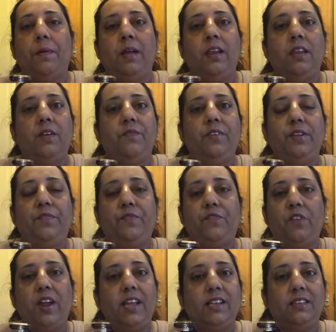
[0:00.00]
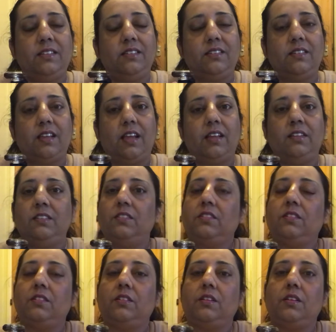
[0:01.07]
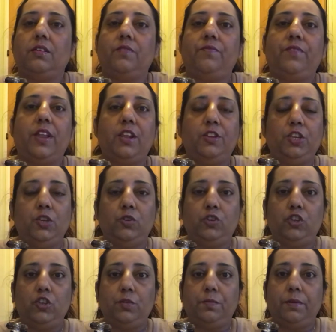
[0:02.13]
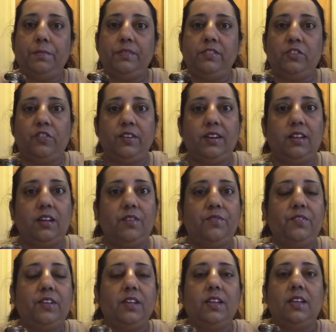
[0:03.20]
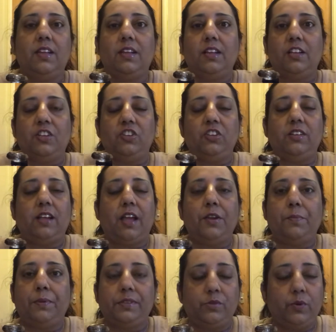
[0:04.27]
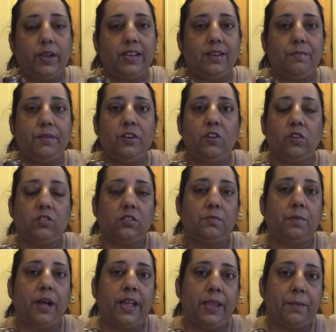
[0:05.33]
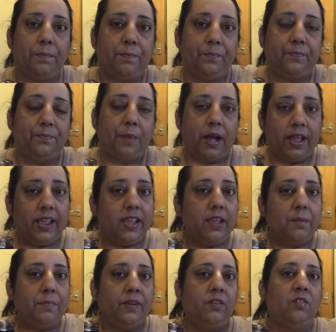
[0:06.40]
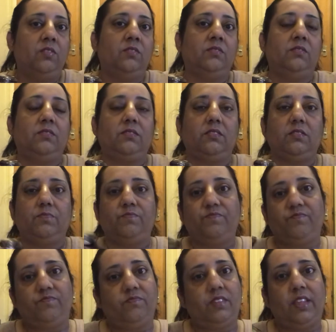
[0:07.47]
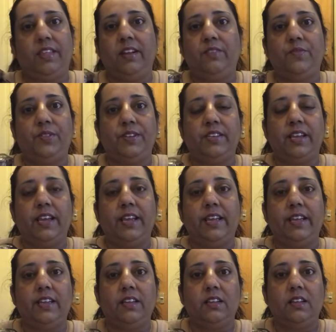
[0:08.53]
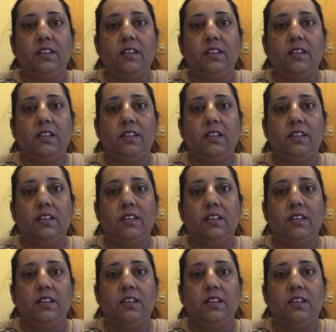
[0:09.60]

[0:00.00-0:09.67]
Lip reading: my lovely friend and fellow YouTuber Missouri Love, she kind of persuaded me not to buy it because at the end of the day,